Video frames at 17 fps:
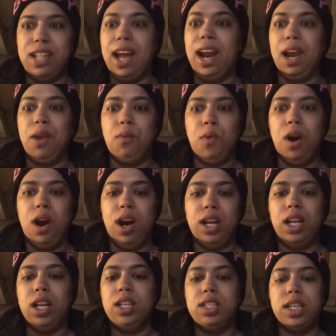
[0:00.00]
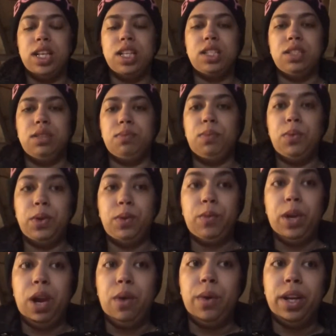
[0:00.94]
that I want and to get to the
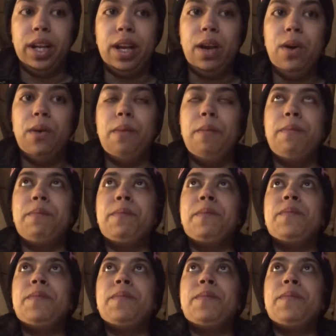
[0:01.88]
point where I want to go.